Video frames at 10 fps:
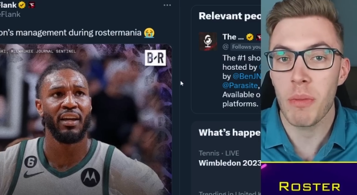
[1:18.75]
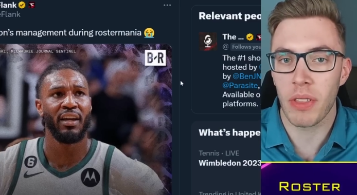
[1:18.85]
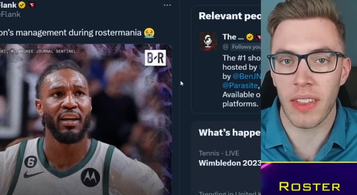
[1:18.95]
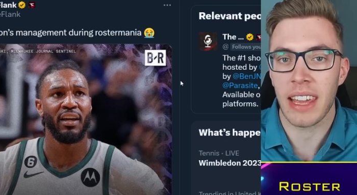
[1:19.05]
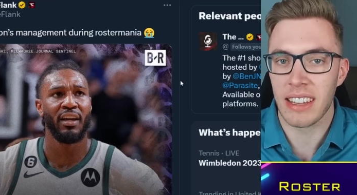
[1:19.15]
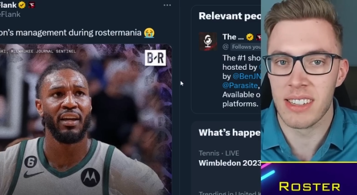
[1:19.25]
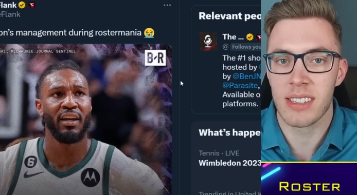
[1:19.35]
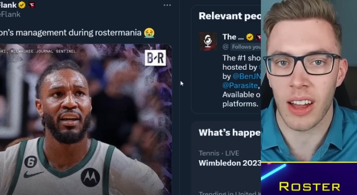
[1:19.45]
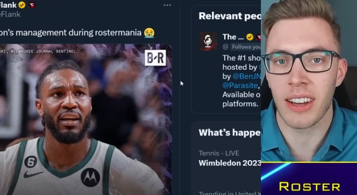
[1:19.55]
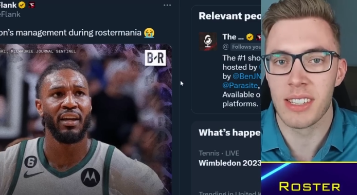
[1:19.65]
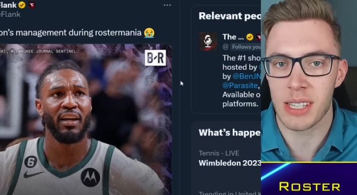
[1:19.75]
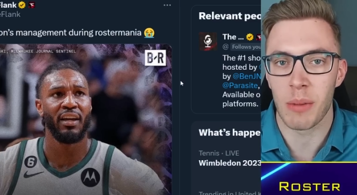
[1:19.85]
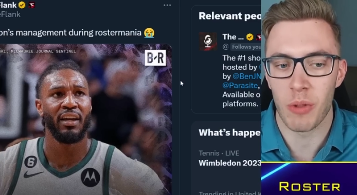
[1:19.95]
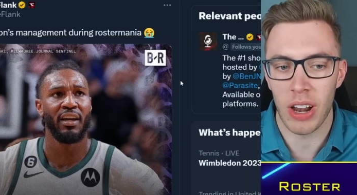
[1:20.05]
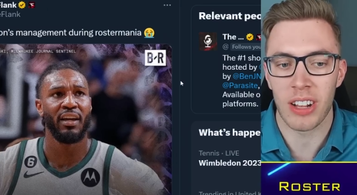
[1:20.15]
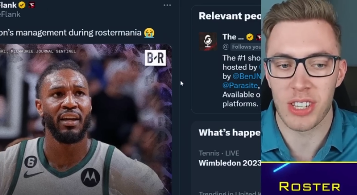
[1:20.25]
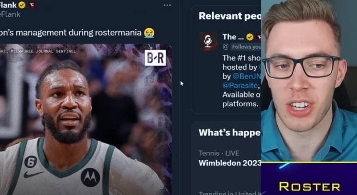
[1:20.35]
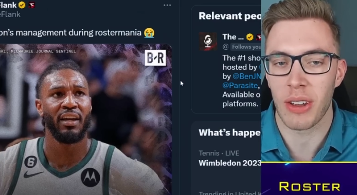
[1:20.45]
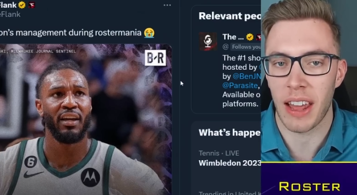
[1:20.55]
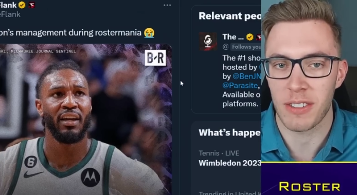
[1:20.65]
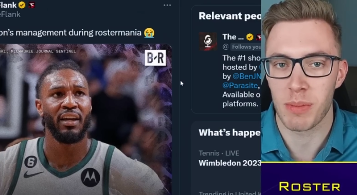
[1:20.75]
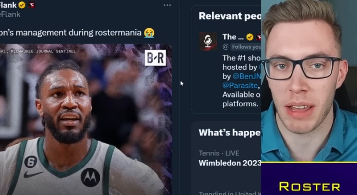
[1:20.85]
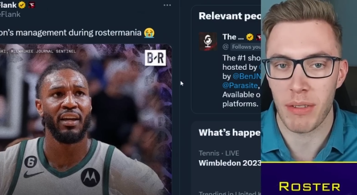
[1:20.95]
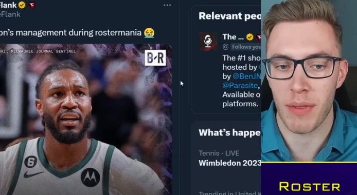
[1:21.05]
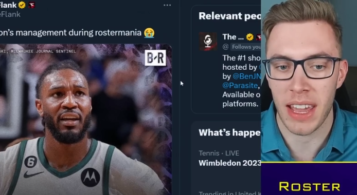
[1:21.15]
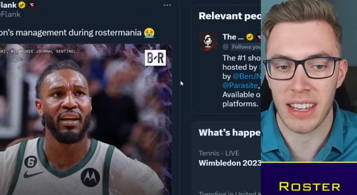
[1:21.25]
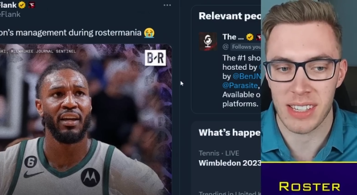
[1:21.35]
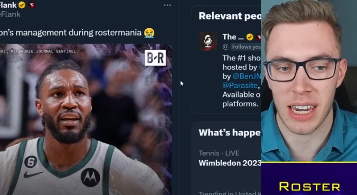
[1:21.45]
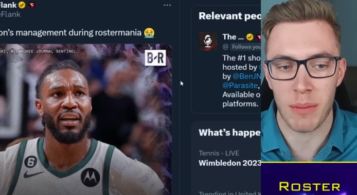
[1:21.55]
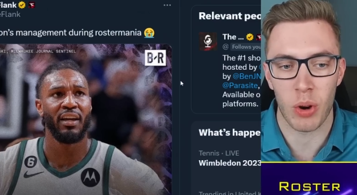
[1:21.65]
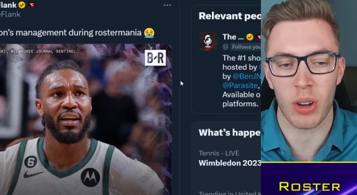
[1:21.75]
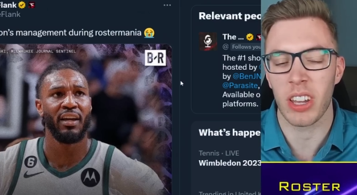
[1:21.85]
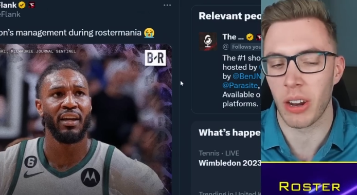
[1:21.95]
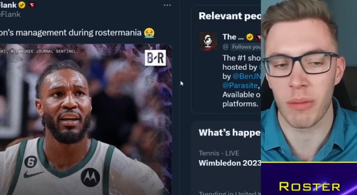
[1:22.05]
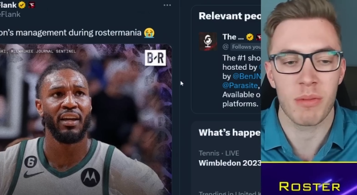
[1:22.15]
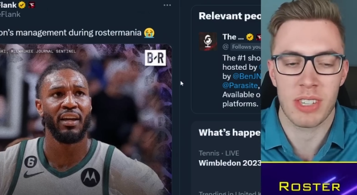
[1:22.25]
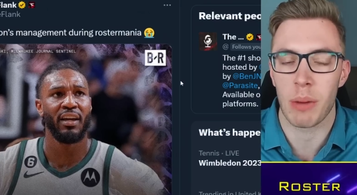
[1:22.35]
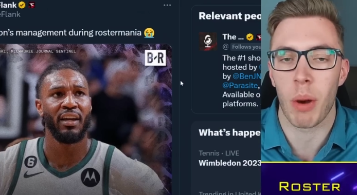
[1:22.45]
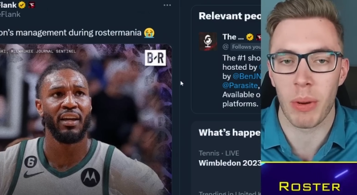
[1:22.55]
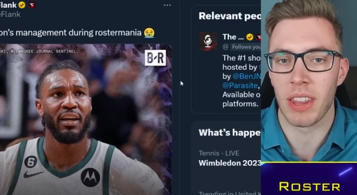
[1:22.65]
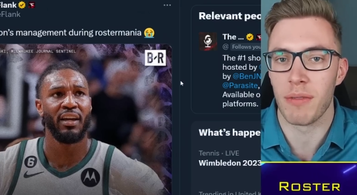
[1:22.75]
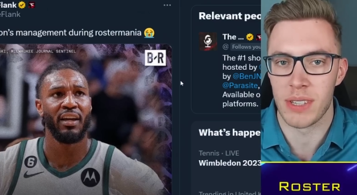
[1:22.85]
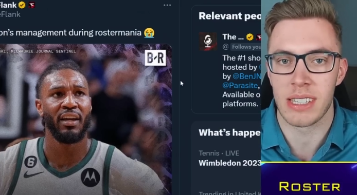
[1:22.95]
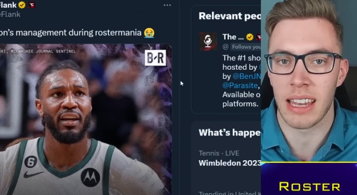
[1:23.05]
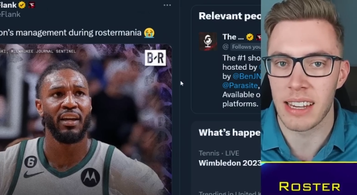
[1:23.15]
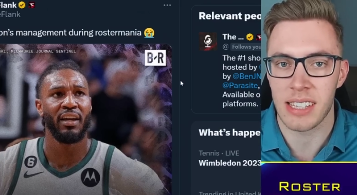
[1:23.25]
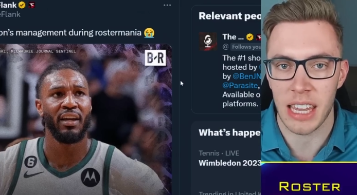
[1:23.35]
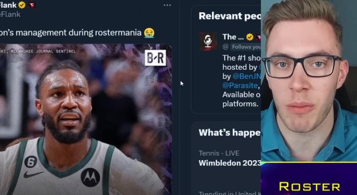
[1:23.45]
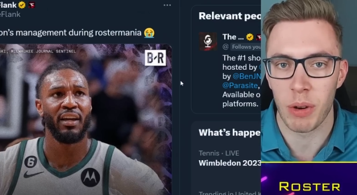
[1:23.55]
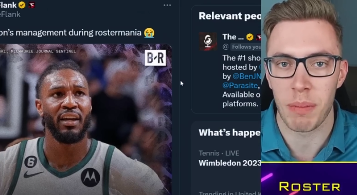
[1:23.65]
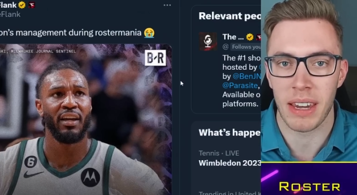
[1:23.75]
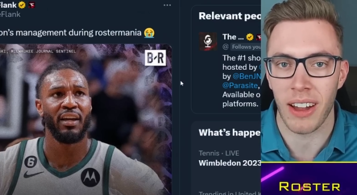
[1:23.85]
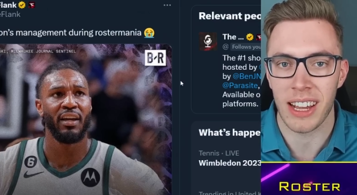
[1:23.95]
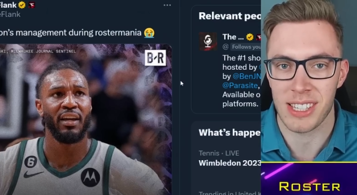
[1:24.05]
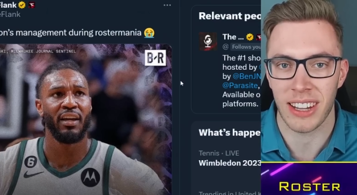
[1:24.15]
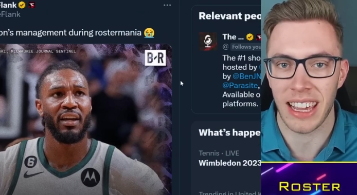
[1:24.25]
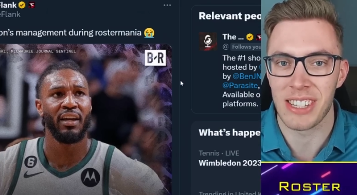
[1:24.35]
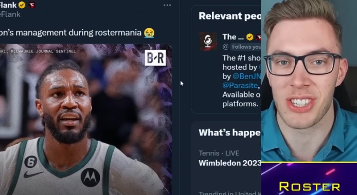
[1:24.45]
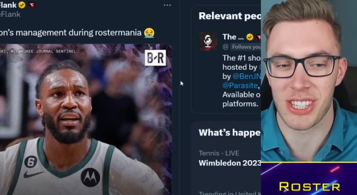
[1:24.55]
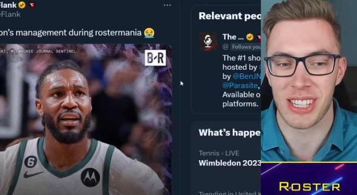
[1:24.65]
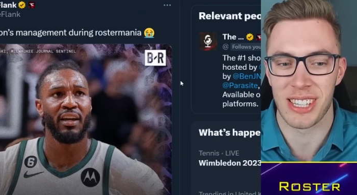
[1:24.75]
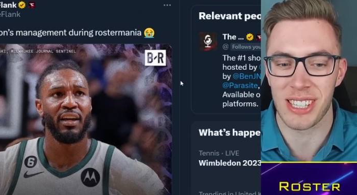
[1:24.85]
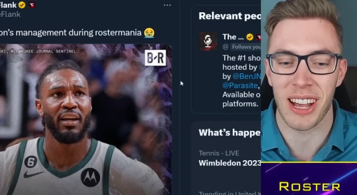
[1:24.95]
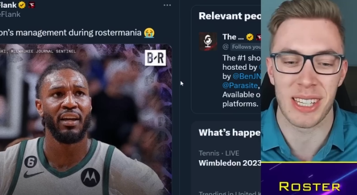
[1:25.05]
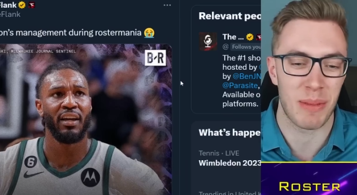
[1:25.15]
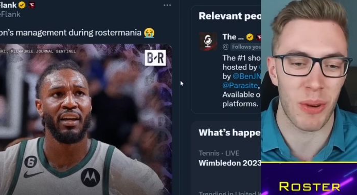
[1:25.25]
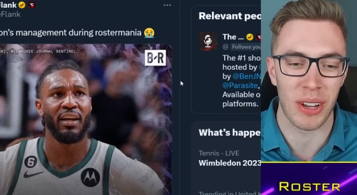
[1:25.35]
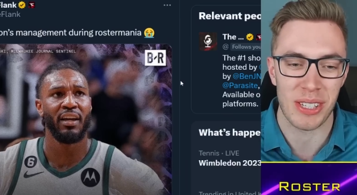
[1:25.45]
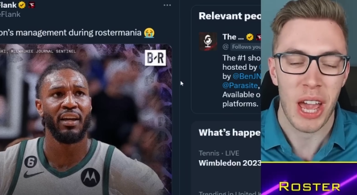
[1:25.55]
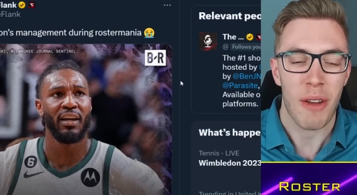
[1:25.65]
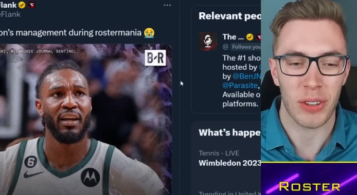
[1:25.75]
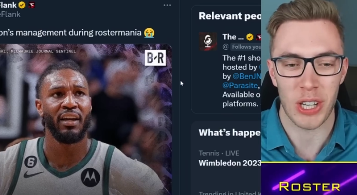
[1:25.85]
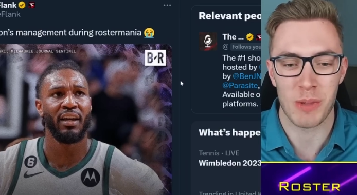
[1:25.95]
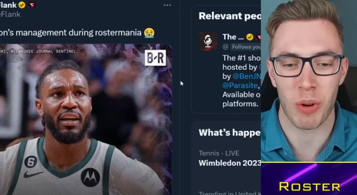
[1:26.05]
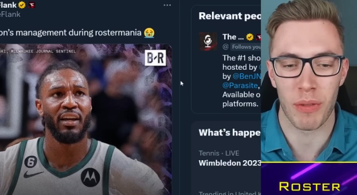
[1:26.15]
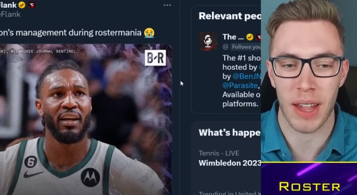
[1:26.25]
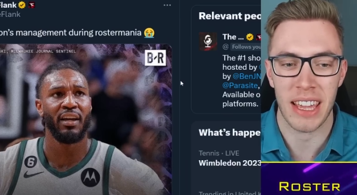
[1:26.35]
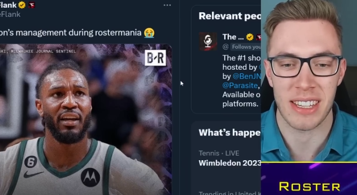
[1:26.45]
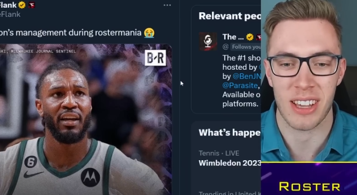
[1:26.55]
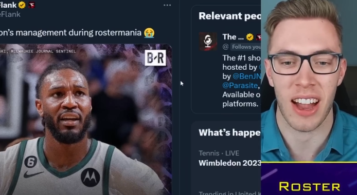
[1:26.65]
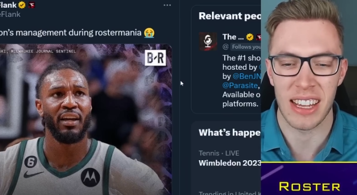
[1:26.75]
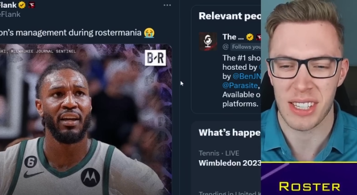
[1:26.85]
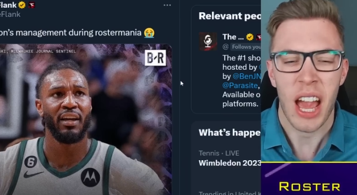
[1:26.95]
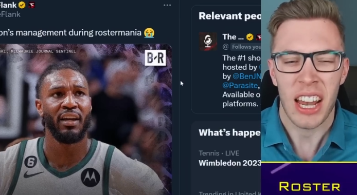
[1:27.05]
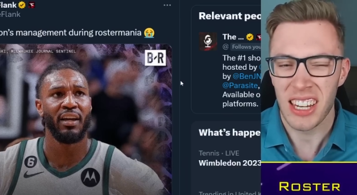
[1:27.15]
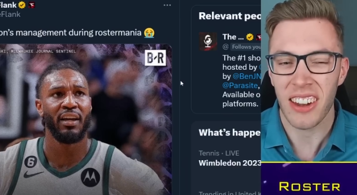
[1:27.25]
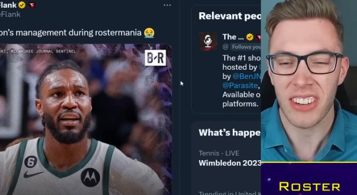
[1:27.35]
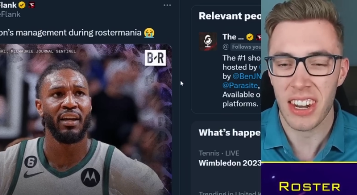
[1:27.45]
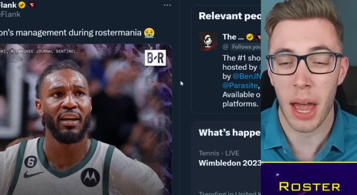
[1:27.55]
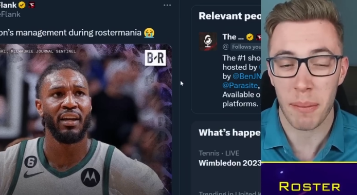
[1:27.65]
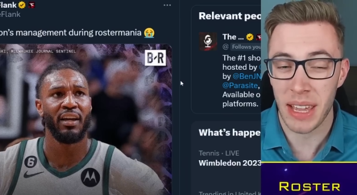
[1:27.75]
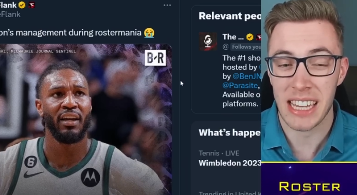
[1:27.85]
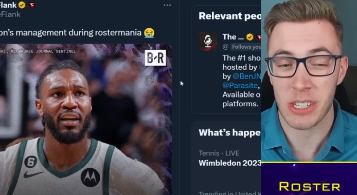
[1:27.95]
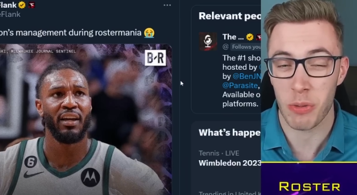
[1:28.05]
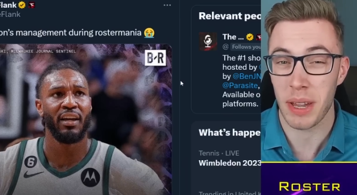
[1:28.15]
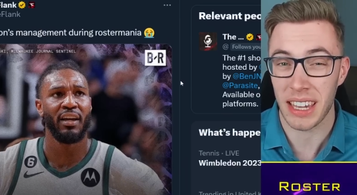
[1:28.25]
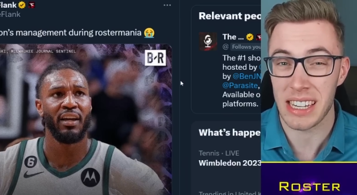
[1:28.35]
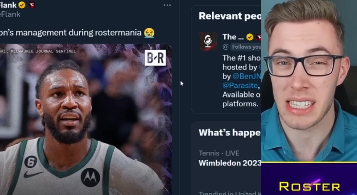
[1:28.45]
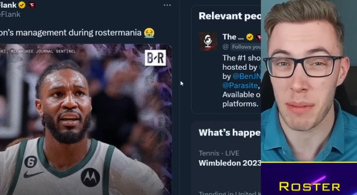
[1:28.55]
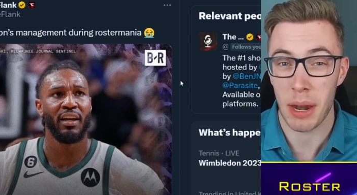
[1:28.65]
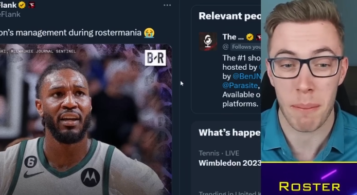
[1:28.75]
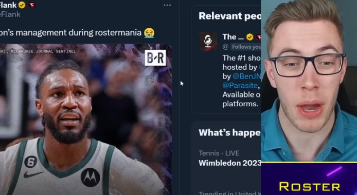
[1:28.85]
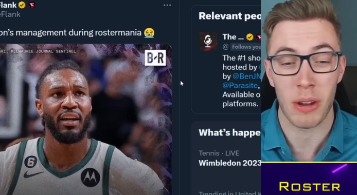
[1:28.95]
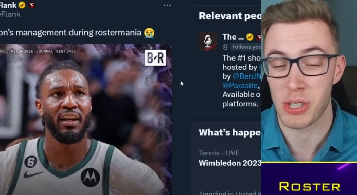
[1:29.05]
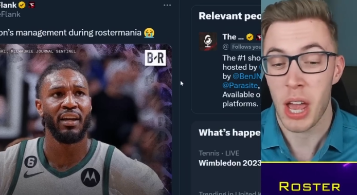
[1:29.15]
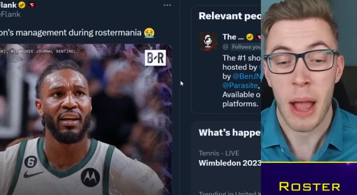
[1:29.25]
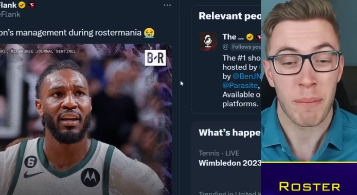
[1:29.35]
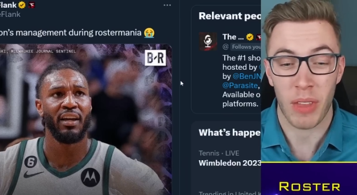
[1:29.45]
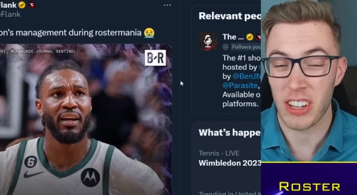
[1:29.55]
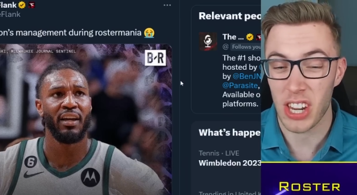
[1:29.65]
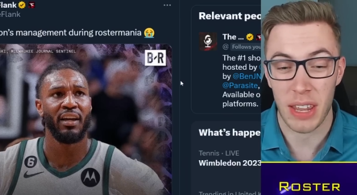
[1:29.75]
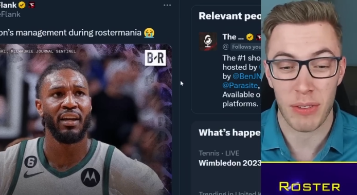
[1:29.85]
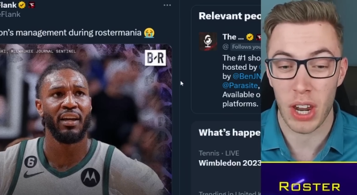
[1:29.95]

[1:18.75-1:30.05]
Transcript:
Speaker 1: hope that they can sign somewhere else and don't have to play for Vegas anymore. You know, somewhere with a facility would be nice, I guess, just as a starting point for those poor Vegas guys. London, I'm guessing, will be in a similar boat. I don't